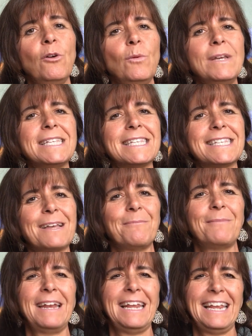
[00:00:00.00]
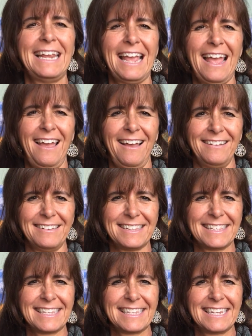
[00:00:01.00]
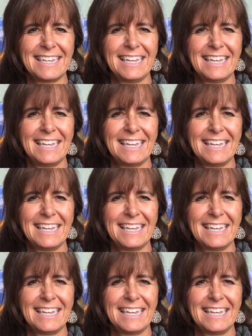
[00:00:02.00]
with somebody else.